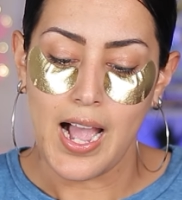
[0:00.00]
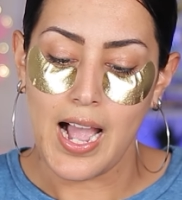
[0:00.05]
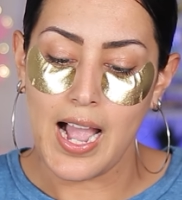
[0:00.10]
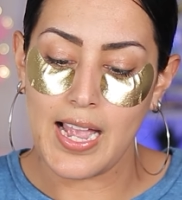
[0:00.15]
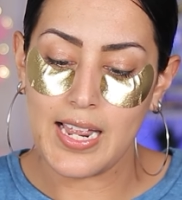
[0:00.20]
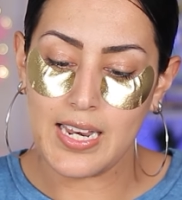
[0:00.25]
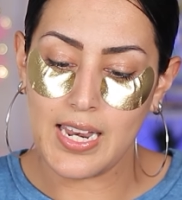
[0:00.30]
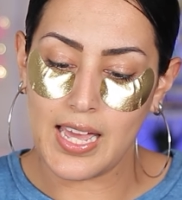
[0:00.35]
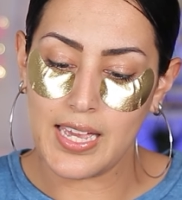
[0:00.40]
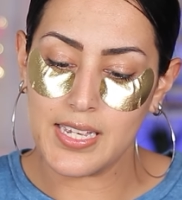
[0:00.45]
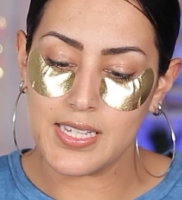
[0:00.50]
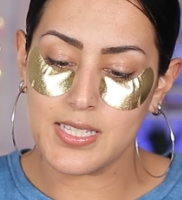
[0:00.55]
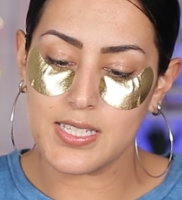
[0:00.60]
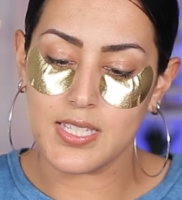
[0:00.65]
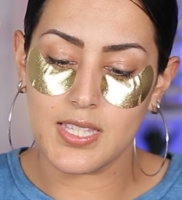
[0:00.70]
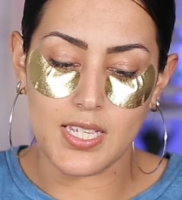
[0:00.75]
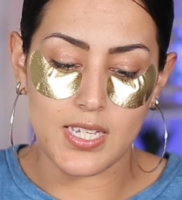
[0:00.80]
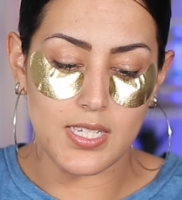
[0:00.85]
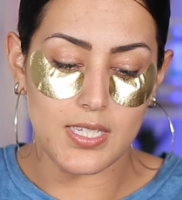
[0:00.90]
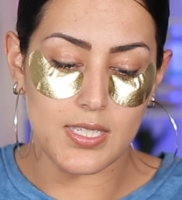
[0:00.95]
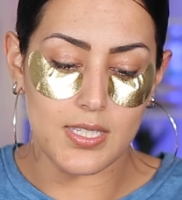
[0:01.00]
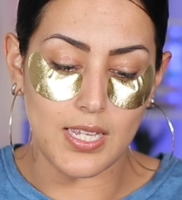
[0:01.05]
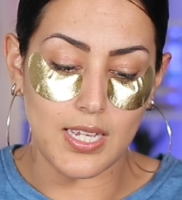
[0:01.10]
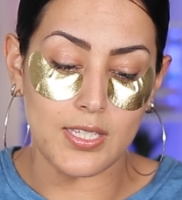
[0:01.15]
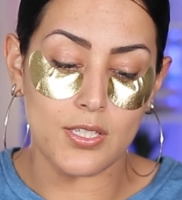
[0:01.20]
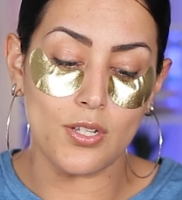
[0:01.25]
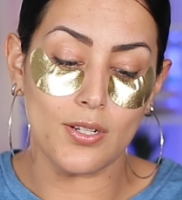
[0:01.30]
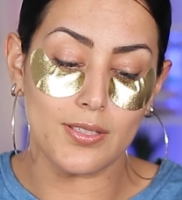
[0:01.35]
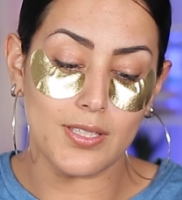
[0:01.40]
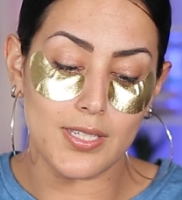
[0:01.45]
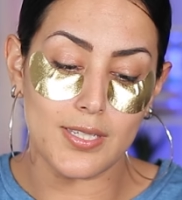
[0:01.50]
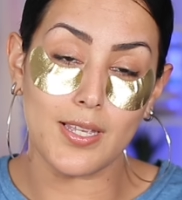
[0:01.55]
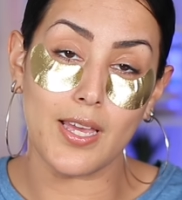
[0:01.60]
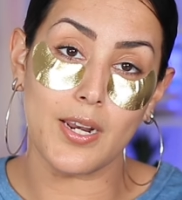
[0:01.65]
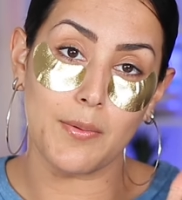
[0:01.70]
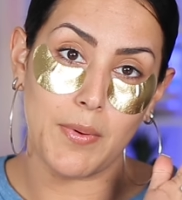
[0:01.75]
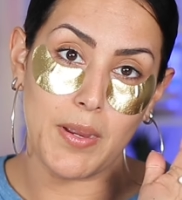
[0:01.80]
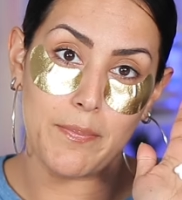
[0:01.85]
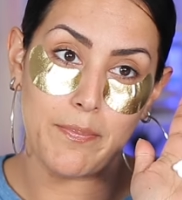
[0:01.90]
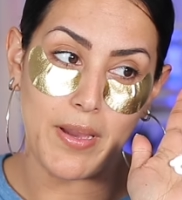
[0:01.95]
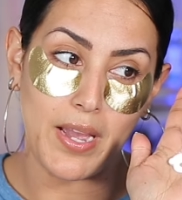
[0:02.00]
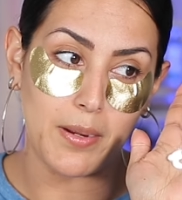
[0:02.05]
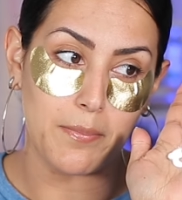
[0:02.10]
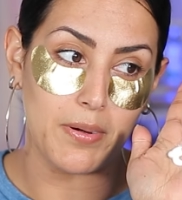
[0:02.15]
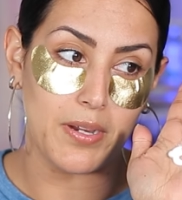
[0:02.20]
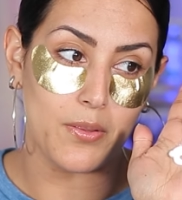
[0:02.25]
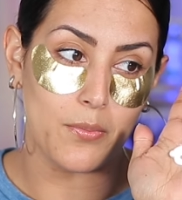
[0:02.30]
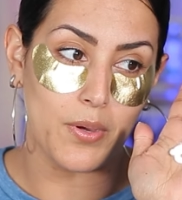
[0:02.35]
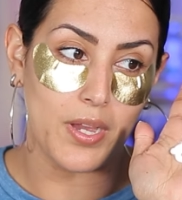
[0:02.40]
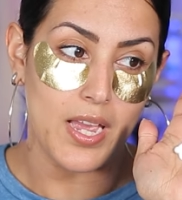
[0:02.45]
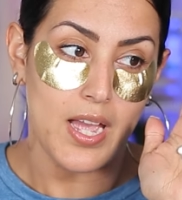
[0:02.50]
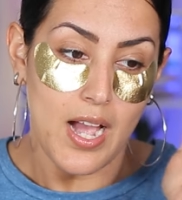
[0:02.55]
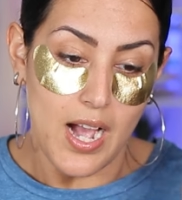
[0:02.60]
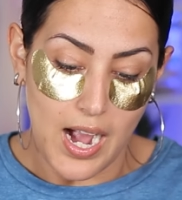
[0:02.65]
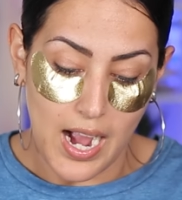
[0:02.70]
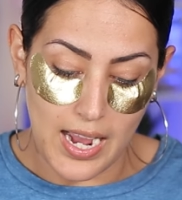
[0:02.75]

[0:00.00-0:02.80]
I liked this. I took this out of my bag, by the way.